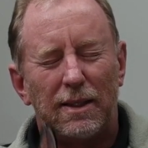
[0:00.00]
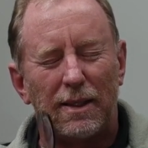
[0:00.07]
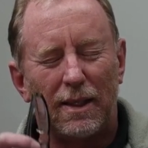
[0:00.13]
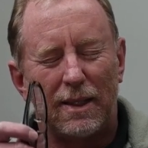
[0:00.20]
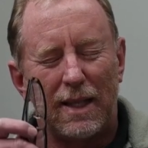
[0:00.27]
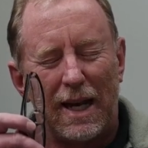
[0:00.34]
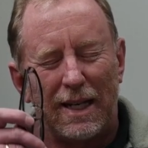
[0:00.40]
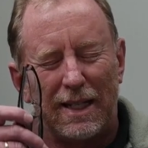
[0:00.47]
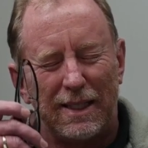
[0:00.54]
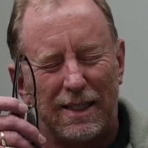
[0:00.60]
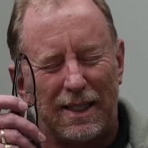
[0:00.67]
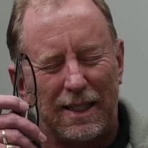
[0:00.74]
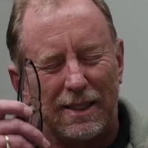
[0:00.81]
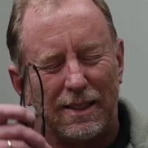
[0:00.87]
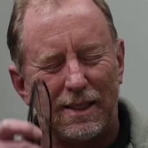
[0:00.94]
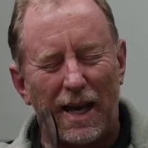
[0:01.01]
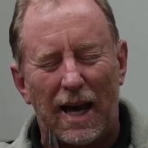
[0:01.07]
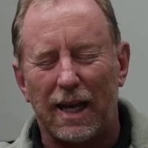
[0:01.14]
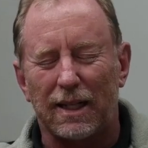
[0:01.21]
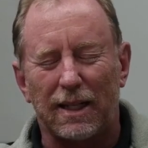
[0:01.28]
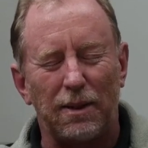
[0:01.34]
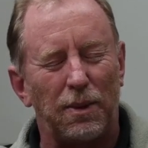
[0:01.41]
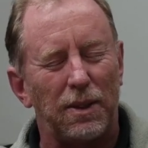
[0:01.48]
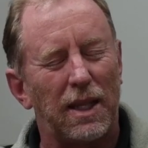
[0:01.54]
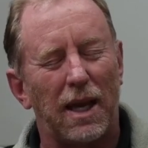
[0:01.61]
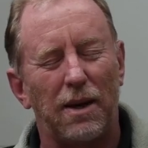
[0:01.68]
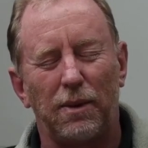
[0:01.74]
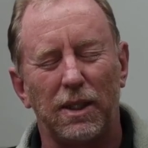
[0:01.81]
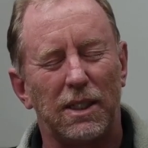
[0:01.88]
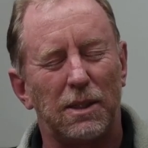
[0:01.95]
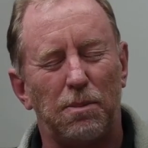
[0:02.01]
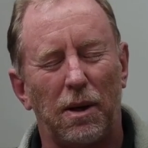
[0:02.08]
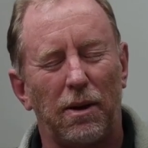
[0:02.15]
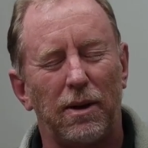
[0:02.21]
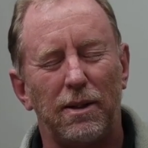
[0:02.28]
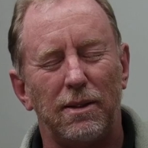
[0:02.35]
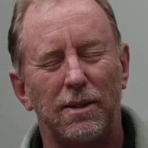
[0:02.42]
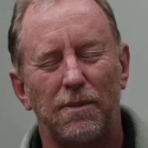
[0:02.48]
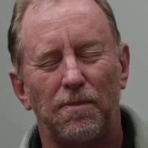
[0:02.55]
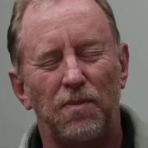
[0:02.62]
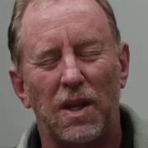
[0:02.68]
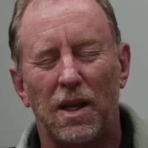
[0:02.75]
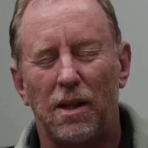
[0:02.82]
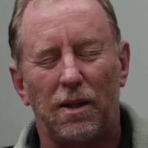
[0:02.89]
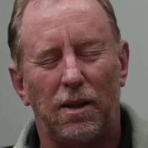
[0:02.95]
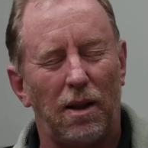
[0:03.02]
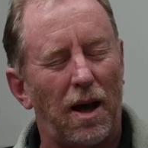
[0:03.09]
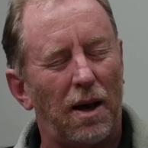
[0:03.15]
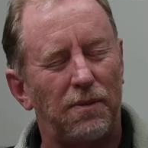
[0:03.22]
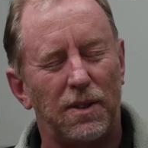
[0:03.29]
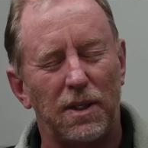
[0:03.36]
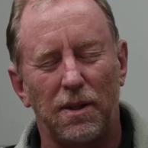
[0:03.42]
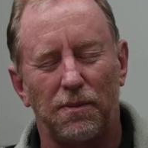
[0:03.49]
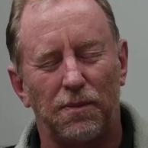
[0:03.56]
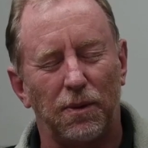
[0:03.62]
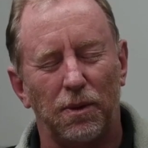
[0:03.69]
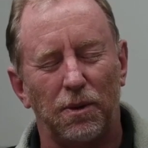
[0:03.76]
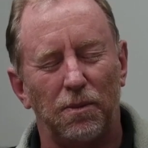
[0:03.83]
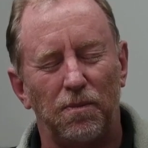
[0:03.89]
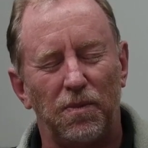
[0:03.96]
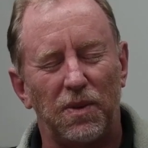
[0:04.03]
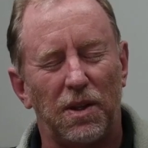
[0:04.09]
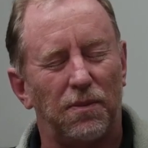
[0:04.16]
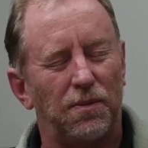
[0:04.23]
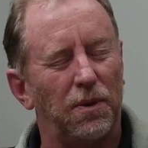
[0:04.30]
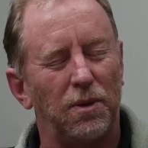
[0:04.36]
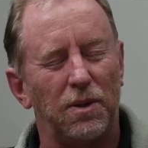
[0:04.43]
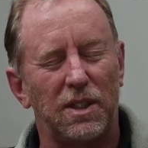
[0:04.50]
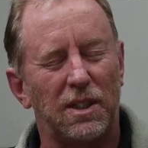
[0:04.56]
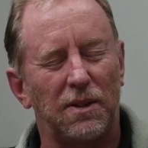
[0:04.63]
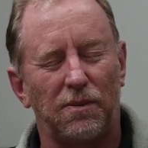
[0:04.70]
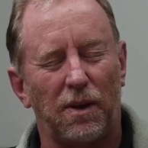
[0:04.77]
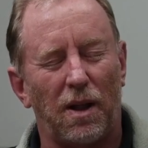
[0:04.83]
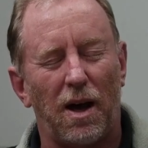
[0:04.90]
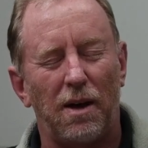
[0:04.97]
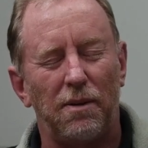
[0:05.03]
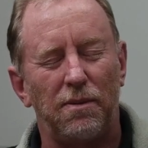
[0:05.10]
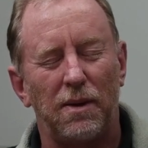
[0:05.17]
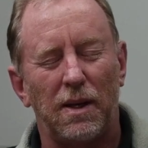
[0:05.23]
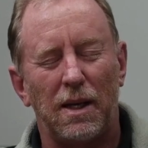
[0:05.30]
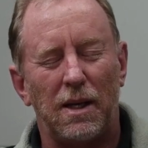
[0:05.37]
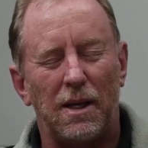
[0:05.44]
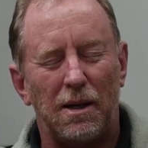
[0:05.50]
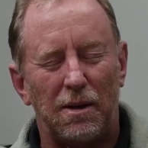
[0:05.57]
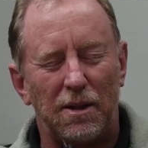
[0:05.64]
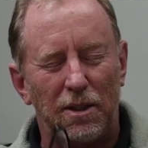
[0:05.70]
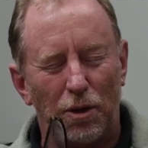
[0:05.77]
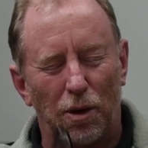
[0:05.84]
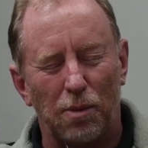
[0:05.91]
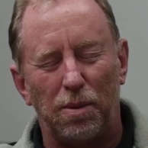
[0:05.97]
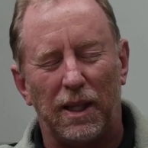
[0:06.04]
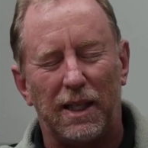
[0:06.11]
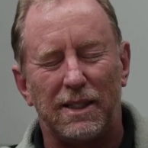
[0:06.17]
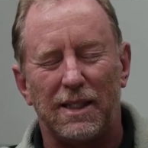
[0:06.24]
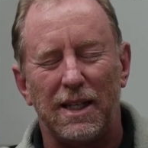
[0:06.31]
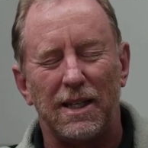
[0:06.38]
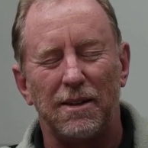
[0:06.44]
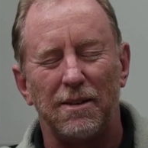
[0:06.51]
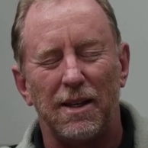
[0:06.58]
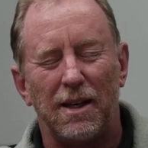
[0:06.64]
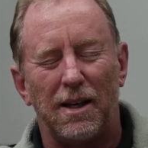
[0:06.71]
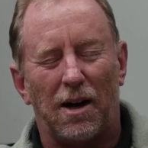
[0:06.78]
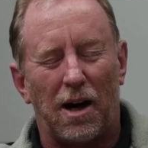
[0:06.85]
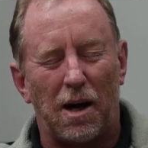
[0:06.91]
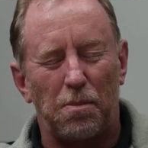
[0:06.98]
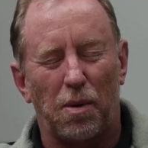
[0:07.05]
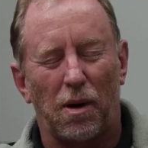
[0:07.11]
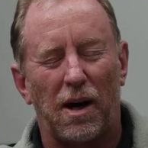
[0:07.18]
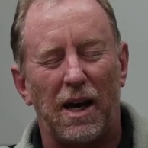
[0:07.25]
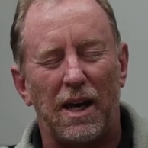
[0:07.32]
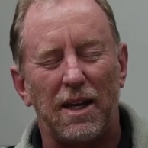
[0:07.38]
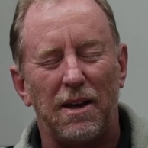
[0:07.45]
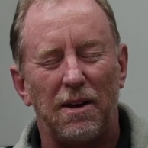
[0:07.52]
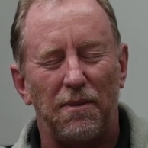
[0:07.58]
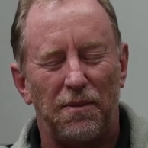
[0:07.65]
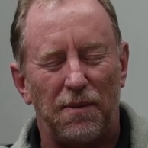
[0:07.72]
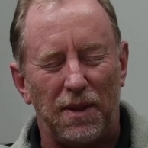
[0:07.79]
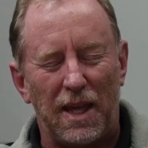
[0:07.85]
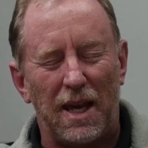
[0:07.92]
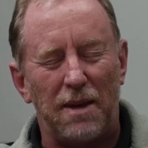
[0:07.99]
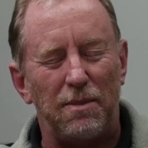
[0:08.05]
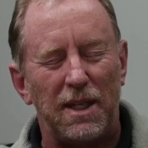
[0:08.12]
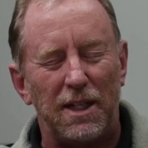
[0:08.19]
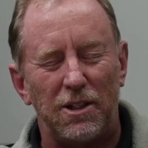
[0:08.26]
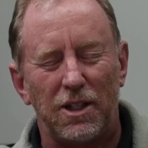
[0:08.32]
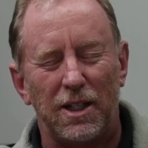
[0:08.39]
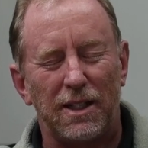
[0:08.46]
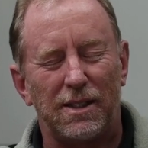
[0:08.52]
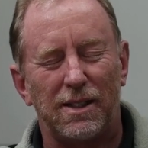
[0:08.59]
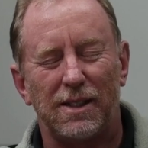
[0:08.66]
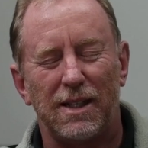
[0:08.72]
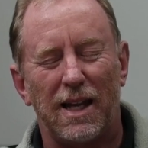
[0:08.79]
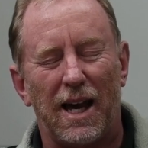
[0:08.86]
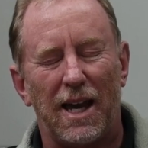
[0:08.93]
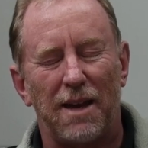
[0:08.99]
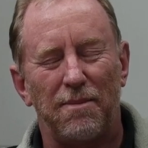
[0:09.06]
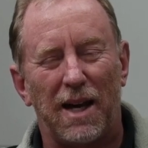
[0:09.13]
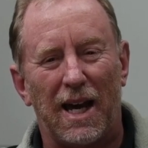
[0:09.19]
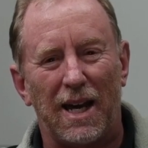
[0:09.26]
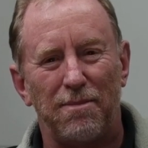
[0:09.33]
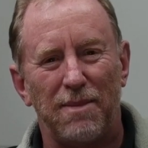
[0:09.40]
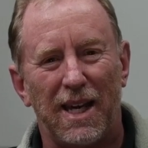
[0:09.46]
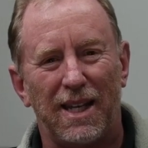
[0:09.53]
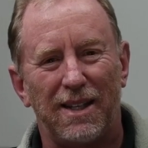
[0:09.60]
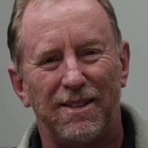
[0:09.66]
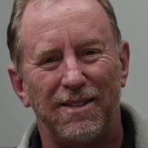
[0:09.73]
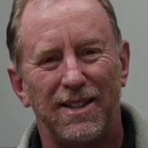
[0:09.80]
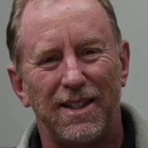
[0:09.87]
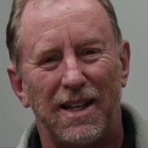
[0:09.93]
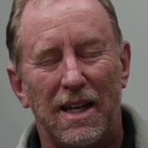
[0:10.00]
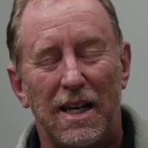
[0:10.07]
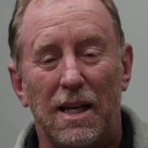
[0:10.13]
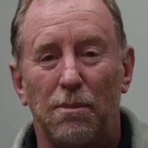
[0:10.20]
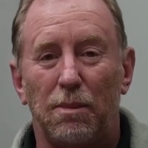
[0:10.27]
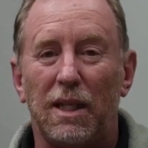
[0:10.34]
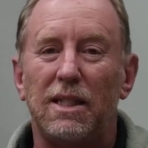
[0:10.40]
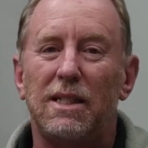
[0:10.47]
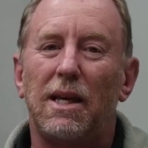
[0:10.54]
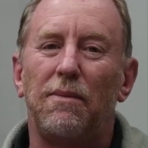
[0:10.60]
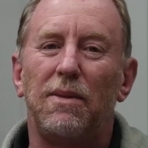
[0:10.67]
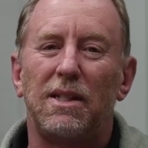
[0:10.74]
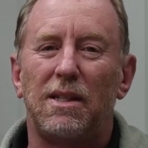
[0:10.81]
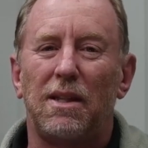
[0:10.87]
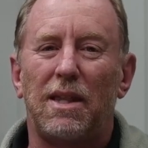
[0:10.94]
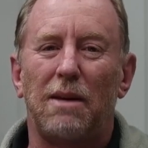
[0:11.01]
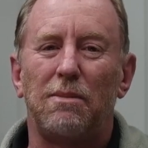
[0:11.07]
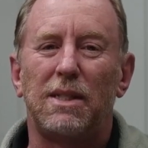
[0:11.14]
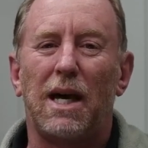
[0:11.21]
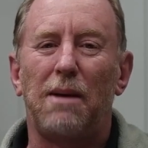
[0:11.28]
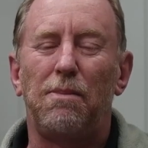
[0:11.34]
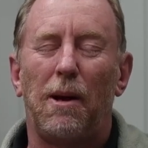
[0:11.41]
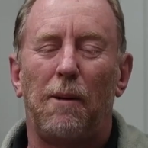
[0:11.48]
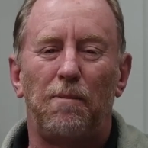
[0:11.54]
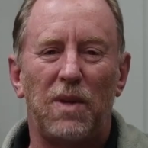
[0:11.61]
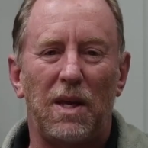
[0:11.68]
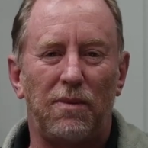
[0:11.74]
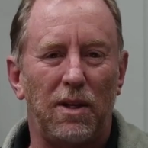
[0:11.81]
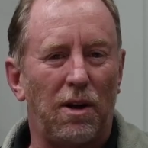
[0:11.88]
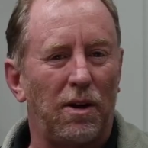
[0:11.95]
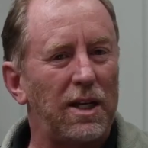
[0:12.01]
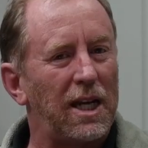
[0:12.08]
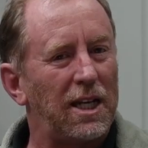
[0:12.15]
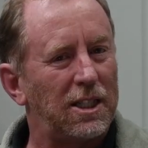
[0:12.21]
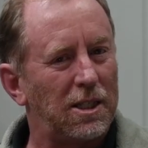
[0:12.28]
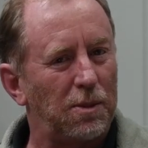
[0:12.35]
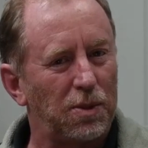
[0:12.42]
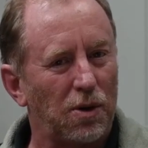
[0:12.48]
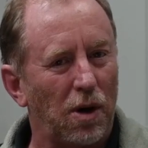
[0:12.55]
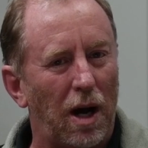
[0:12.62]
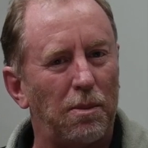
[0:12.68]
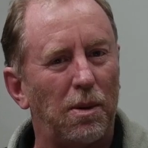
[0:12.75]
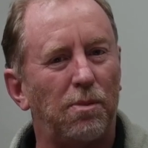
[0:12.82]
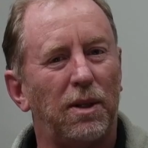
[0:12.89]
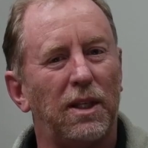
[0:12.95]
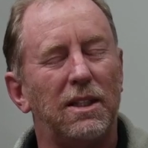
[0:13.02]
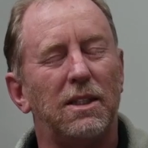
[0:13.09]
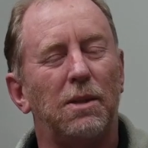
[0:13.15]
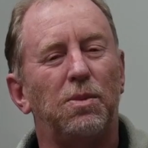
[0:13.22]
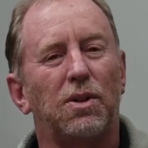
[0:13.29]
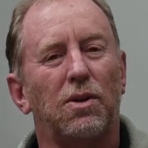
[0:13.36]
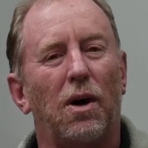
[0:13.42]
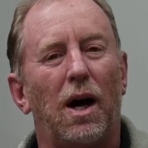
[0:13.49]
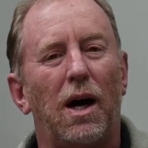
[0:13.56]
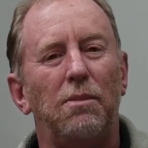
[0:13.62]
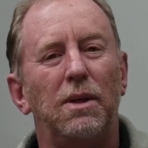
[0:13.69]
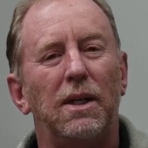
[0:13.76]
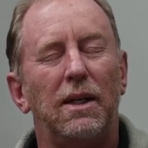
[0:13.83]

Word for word: that that is exactly what they will experience life to the full, the fullness of life. Your blessing, I pray, for them in Jesus' name. Amen. Please give this a thumbs up. If you're not yet a subscriber, please subscribe.